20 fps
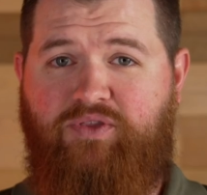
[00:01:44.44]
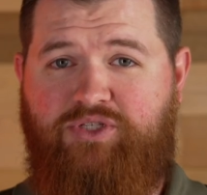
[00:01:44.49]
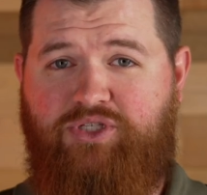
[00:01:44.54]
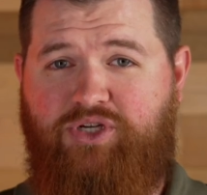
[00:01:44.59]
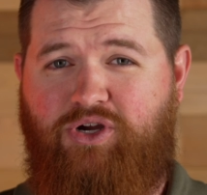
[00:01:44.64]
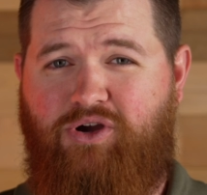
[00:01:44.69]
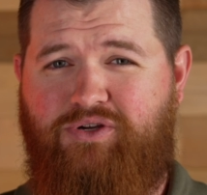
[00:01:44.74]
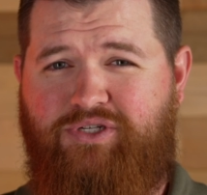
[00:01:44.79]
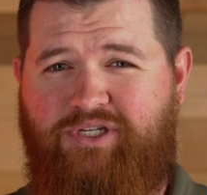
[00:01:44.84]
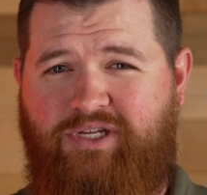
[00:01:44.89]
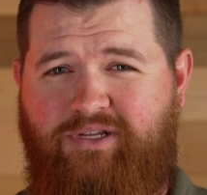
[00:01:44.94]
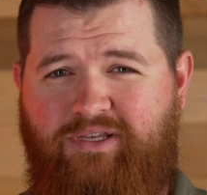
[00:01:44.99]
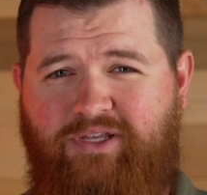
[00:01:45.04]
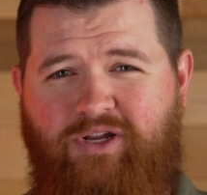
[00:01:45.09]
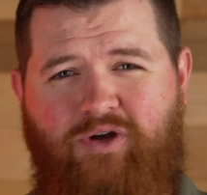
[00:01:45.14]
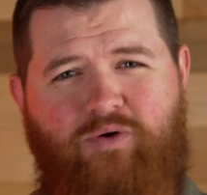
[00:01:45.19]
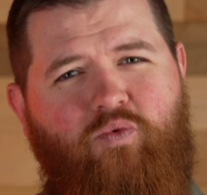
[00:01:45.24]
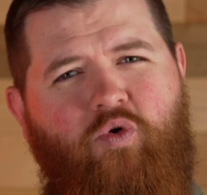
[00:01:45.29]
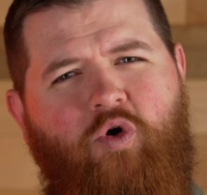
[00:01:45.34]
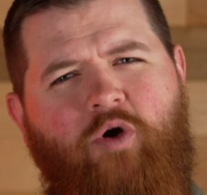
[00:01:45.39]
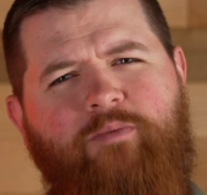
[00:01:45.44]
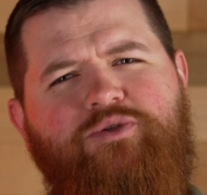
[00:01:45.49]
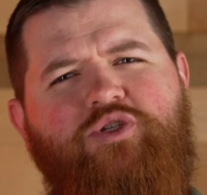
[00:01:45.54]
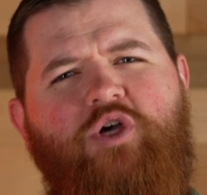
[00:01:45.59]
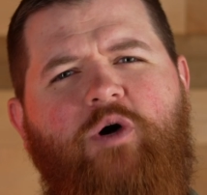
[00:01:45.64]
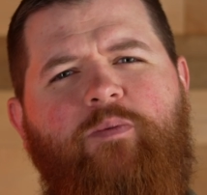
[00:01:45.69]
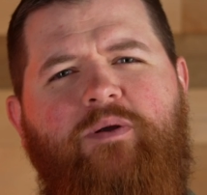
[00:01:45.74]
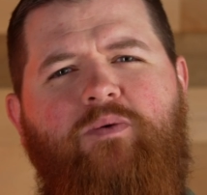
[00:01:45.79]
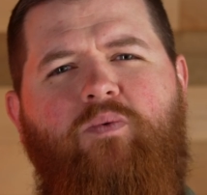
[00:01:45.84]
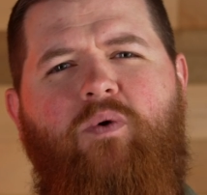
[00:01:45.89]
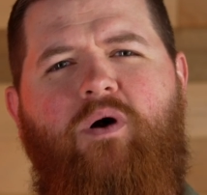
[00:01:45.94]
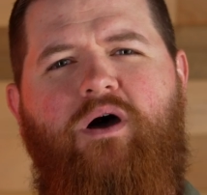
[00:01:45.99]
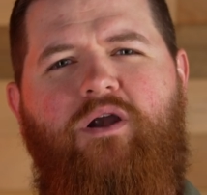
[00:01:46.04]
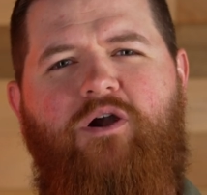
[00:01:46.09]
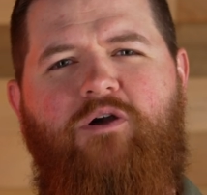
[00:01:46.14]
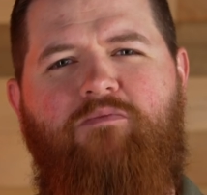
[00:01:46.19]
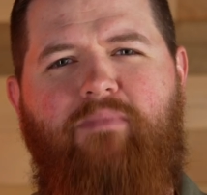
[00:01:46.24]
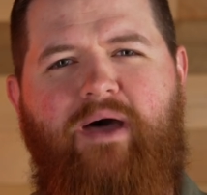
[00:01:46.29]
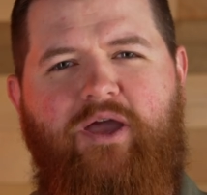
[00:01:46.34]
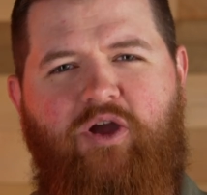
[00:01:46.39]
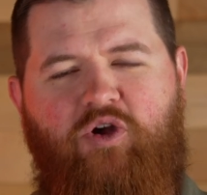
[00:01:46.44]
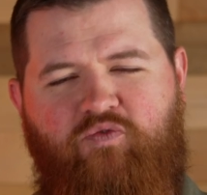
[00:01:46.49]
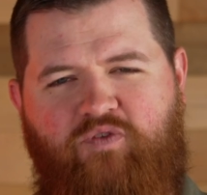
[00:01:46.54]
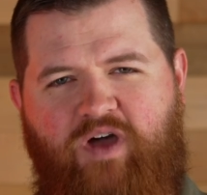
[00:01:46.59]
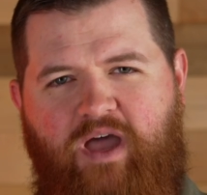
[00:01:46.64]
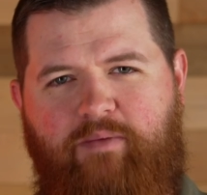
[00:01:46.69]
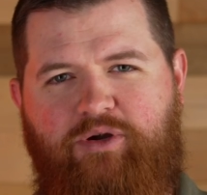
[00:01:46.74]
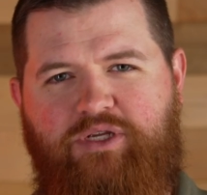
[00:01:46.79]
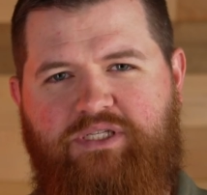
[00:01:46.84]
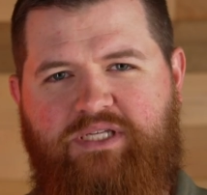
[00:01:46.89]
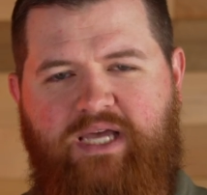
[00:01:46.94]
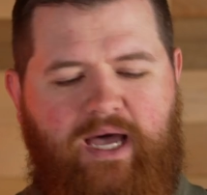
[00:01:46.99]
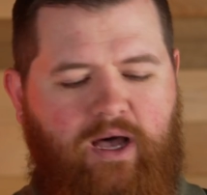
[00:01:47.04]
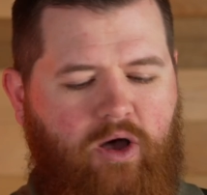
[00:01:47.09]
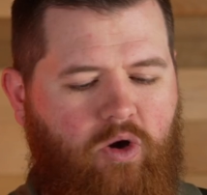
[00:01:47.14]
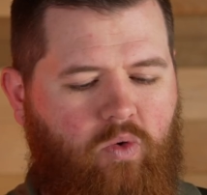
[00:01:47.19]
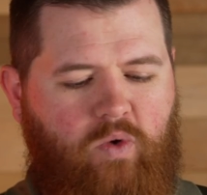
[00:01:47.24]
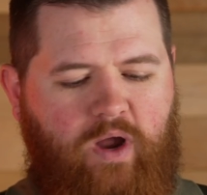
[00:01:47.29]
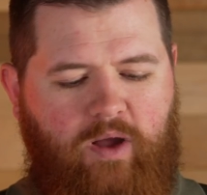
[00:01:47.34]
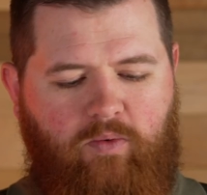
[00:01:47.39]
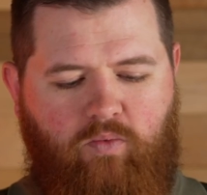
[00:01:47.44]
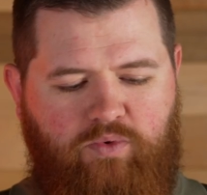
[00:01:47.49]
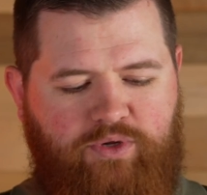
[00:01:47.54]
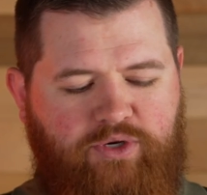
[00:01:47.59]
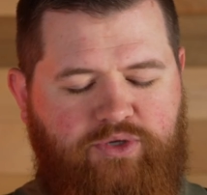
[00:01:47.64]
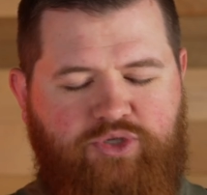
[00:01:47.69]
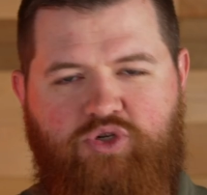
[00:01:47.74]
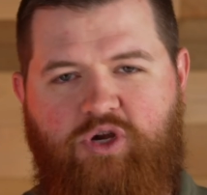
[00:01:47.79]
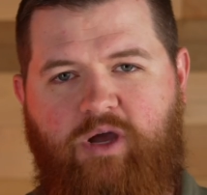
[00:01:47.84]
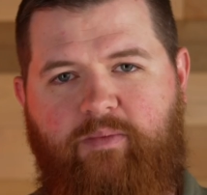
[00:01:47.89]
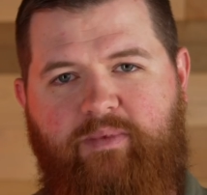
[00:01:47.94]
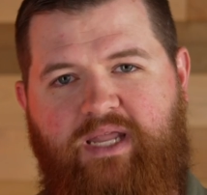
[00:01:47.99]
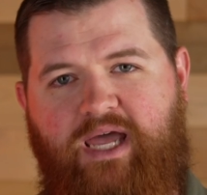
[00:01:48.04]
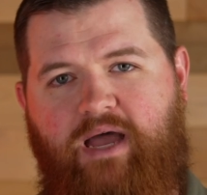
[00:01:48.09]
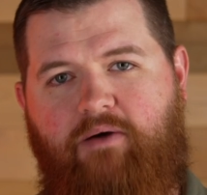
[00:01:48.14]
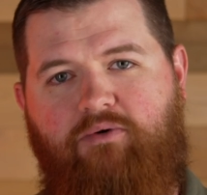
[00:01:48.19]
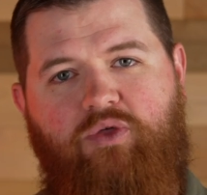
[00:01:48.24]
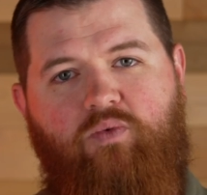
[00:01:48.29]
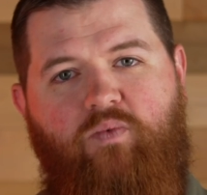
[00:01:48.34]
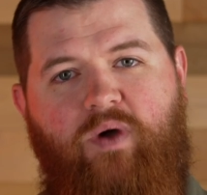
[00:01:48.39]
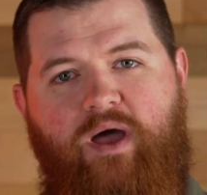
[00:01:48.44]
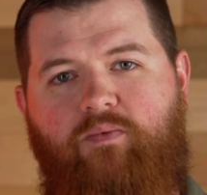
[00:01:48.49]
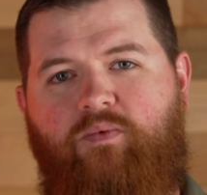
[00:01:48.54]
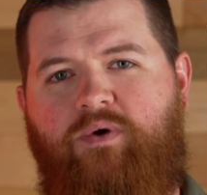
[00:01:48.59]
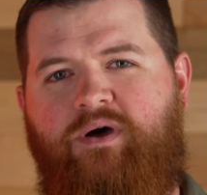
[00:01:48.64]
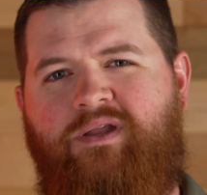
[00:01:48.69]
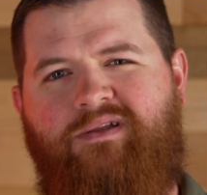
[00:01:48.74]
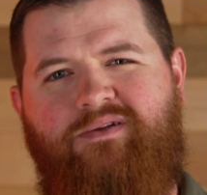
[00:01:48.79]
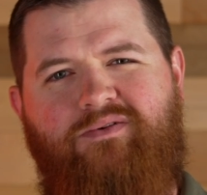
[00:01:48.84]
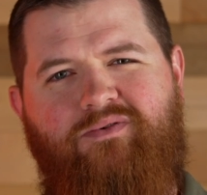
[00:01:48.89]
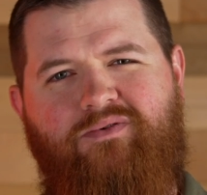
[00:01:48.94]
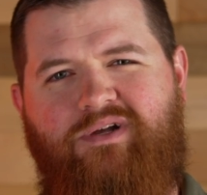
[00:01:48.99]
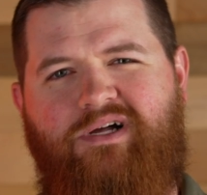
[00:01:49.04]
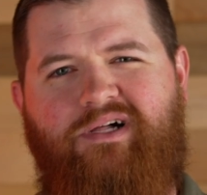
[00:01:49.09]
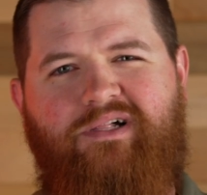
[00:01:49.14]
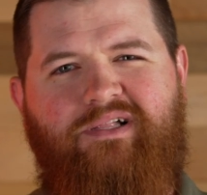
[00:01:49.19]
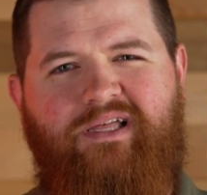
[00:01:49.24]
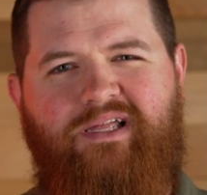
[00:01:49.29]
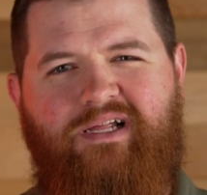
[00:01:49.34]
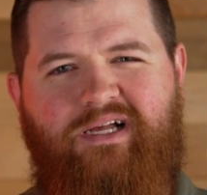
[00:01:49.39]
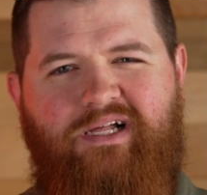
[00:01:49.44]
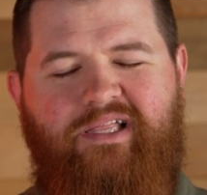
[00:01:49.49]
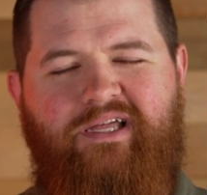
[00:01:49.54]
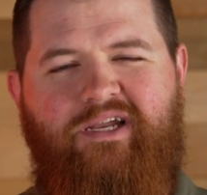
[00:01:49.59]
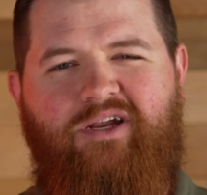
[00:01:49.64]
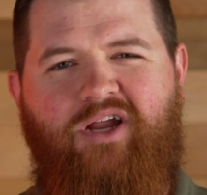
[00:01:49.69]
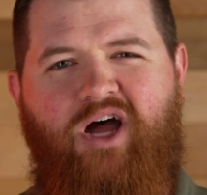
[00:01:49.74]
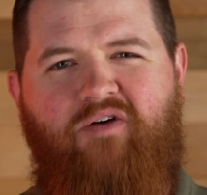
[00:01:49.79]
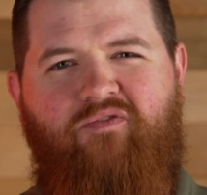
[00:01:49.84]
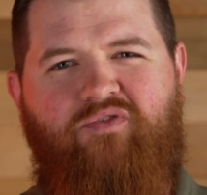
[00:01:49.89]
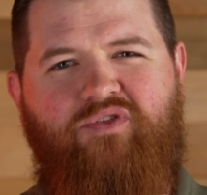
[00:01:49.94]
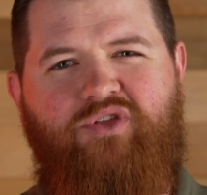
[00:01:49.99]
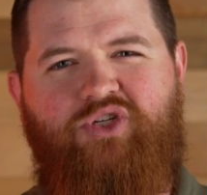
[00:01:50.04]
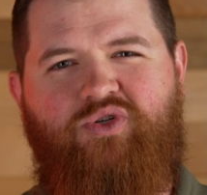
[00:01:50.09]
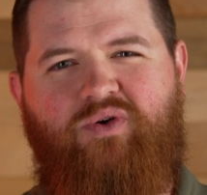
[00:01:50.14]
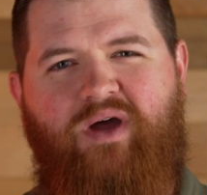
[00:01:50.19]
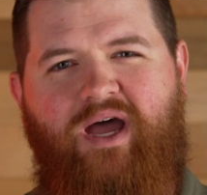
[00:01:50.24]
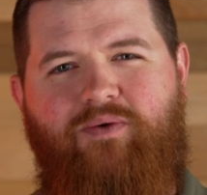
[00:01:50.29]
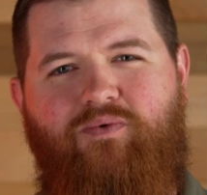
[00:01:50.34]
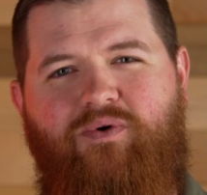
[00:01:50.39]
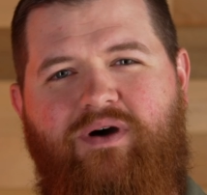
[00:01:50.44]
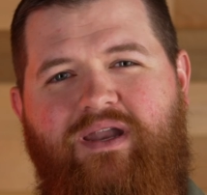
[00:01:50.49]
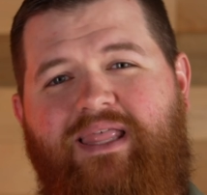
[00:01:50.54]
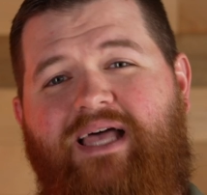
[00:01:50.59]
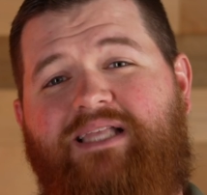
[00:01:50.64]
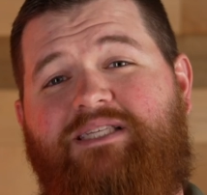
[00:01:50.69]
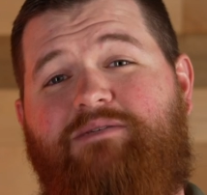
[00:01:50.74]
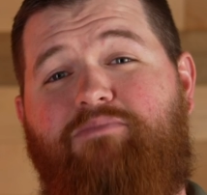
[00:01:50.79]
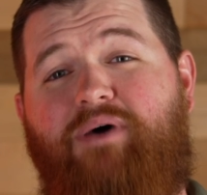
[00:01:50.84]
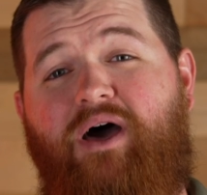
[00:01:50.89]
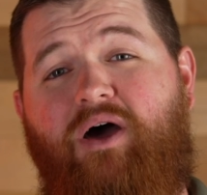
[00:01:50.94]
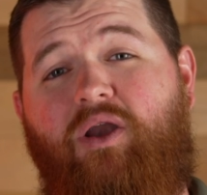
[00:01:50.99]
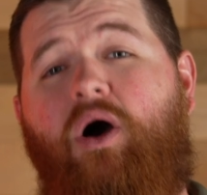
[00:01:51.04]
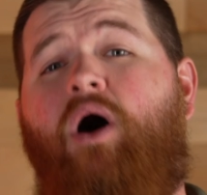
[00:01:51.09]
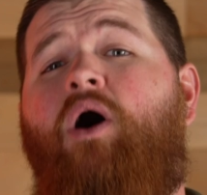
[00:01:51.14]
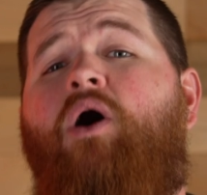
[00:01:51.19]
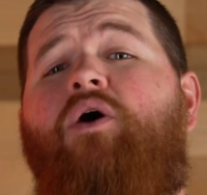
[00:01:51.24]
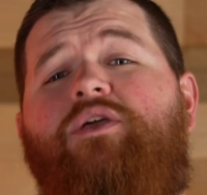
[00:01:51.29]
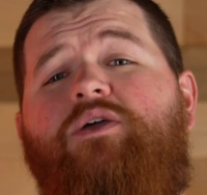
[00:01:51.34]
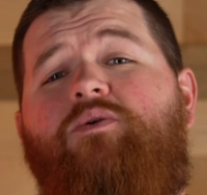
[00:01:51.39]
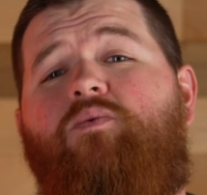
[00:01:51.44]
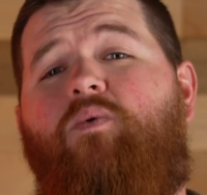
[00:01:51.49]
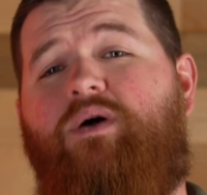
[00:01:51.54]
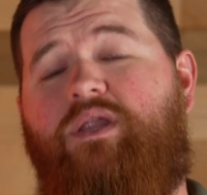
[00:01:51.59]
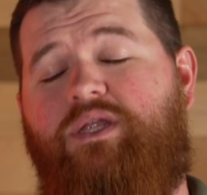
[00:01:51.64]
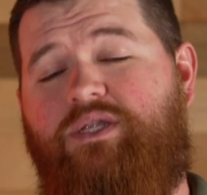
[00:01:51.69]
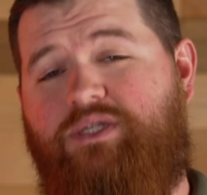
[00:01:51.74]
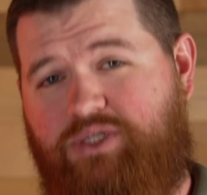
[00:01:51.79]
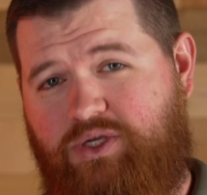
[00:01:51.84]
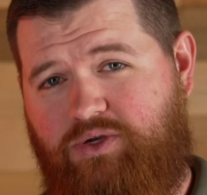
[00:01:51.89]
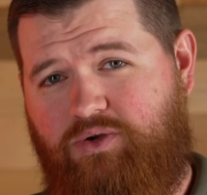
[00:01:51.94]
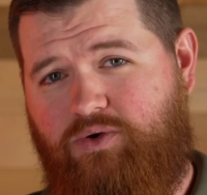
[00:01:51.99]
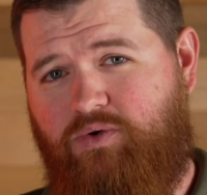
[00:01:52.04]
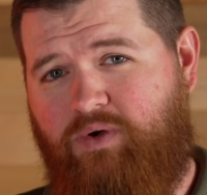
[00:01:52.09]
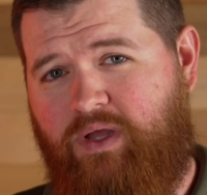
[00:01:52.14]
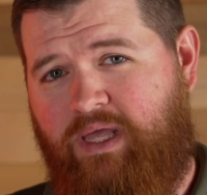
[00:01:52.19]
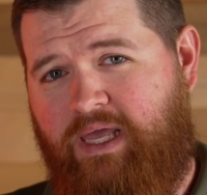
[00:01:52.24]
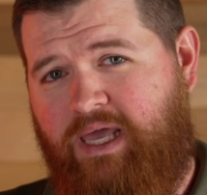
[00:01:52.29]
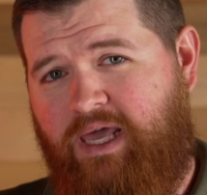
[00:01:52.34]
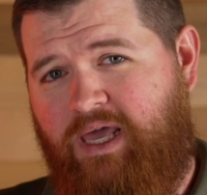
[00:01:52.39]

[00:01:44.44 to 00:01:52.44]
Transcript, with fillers: detergent, you know, warm soap and water, microfiber towel, right, you know, scrub it down with a wet one, clean, clean it off with a dry one, and that's about all you want to do